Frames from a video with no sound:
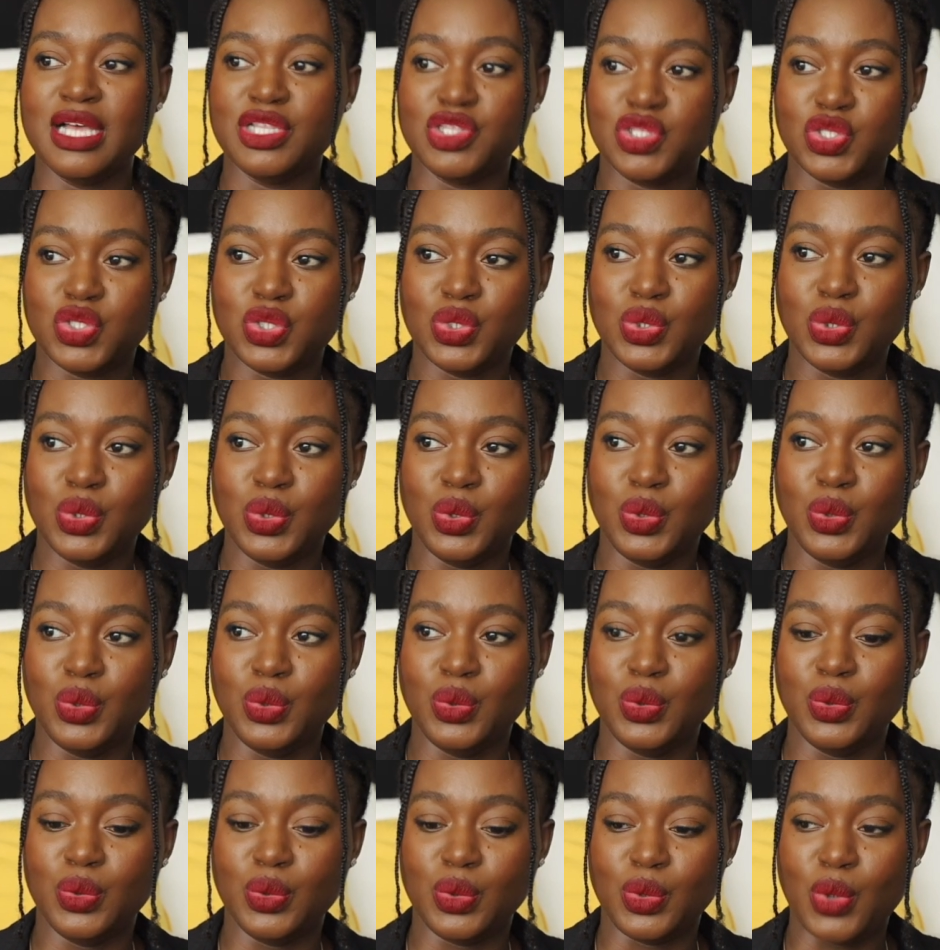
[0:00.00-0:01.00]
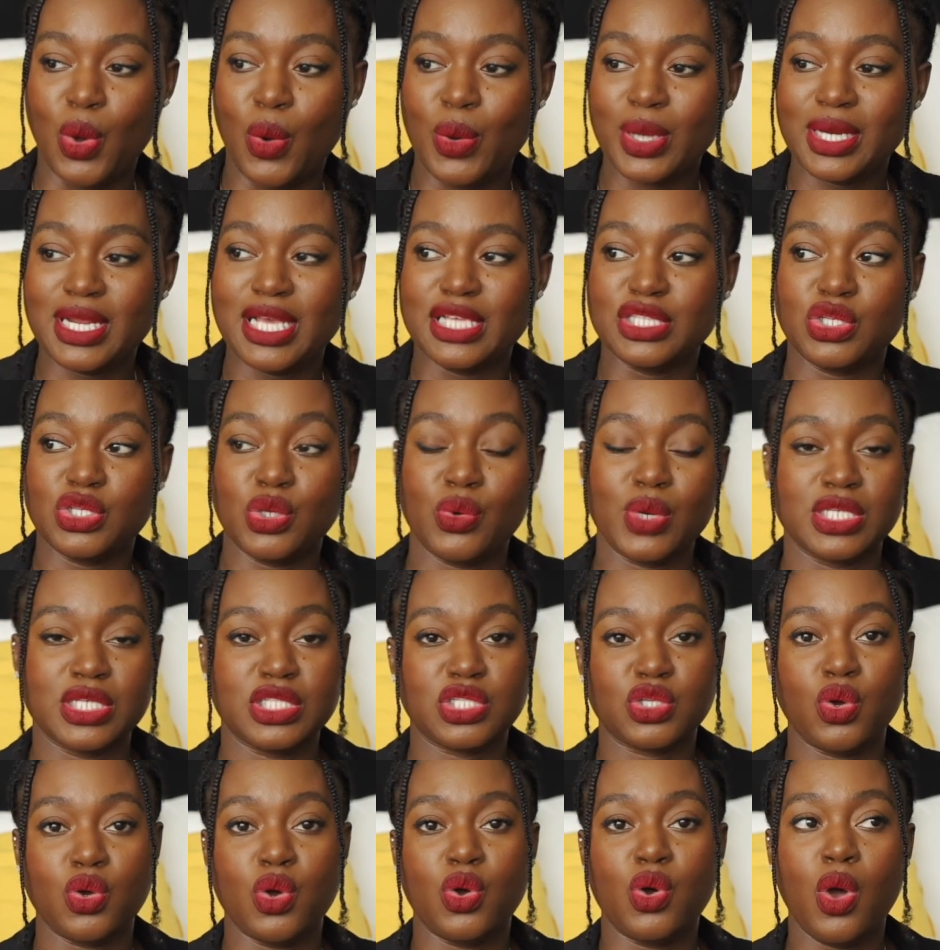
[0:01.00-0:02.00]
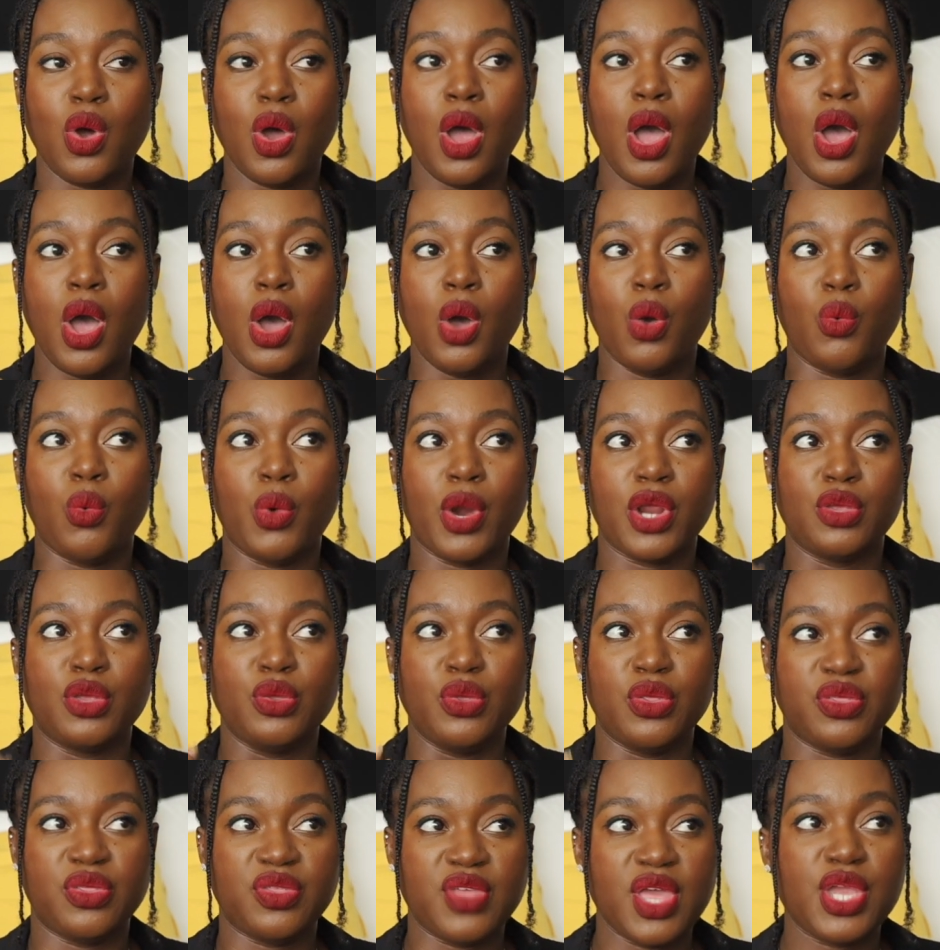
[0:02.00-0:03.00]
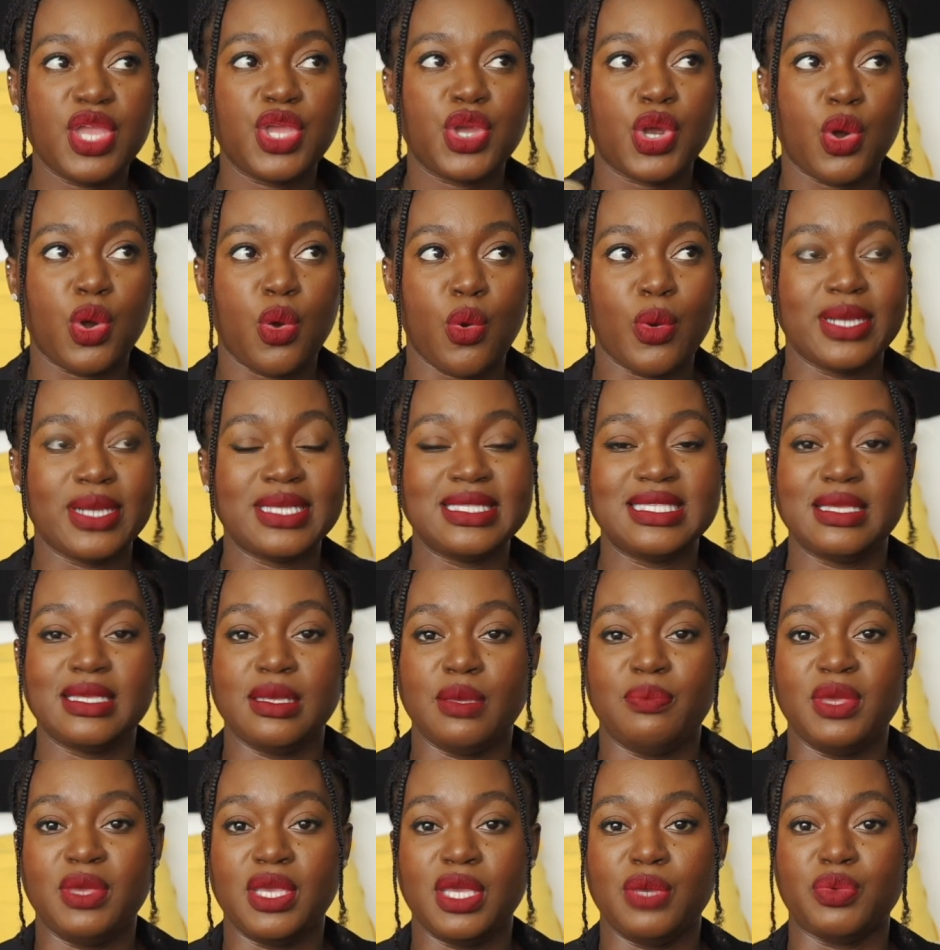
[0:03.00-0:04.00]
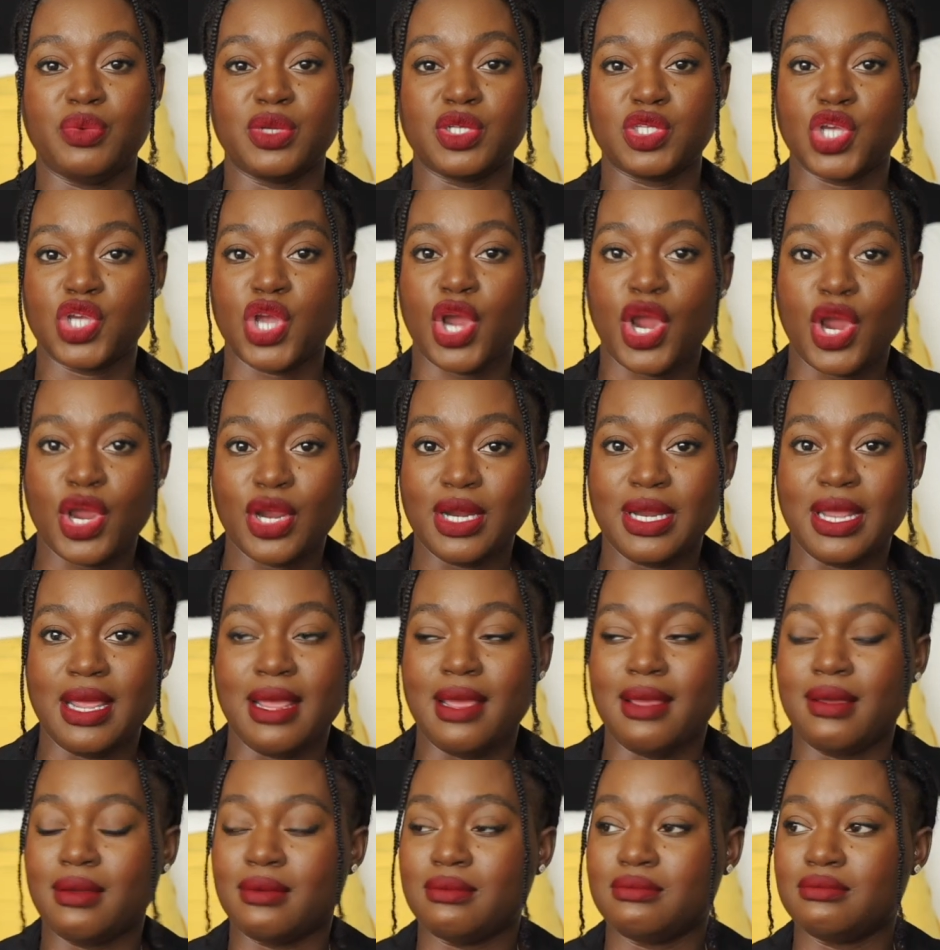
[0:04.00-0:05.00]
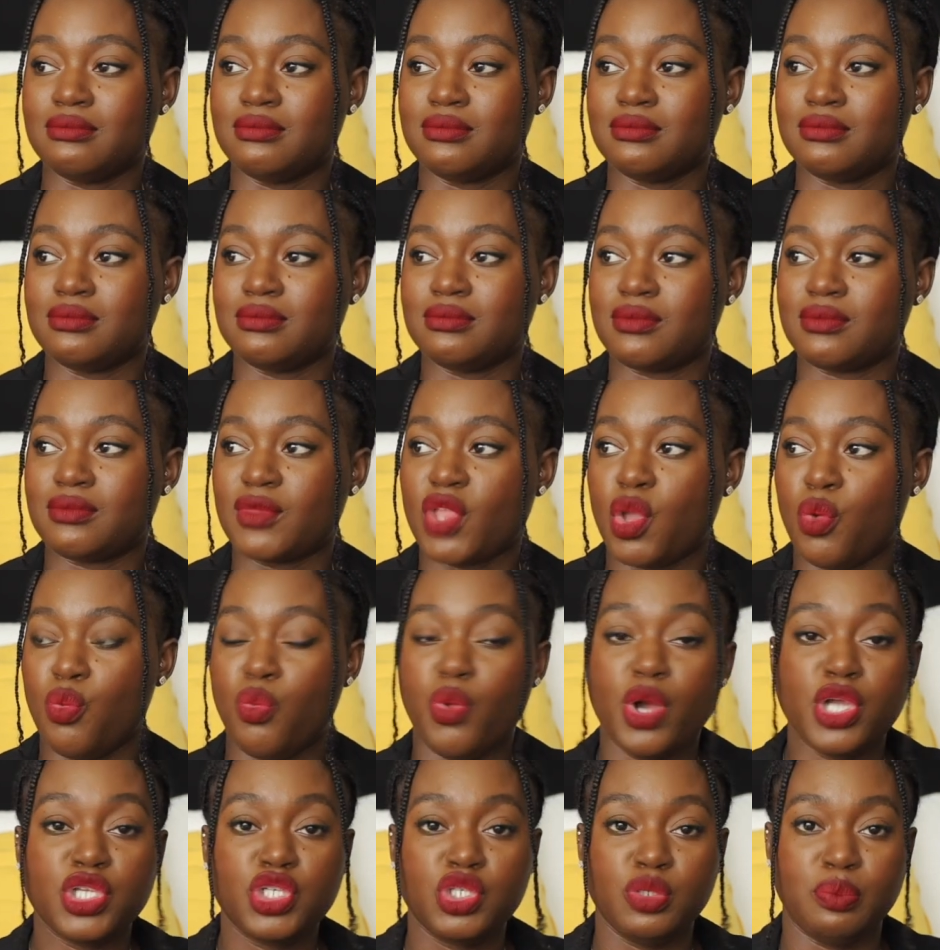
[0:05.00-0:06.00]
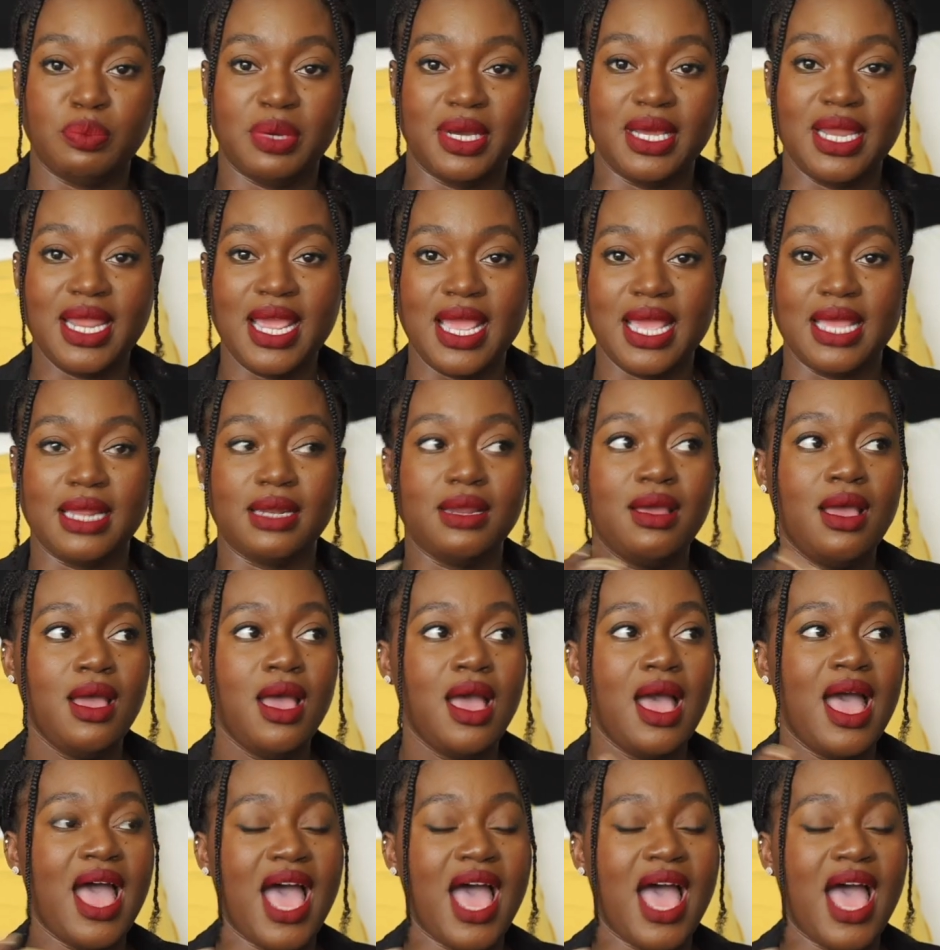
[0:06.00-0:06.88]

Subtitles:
to going into a school where you think you're going to be returning what you put in,